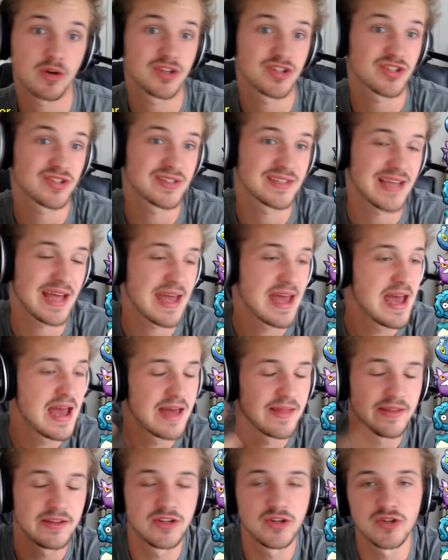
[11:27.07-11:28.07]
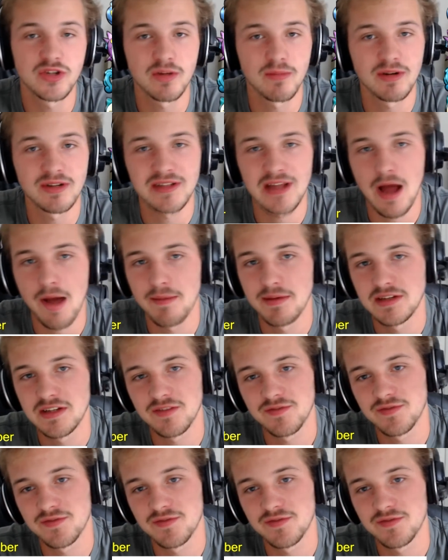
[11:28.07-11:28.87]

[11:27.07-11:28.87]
just because they do so much damage.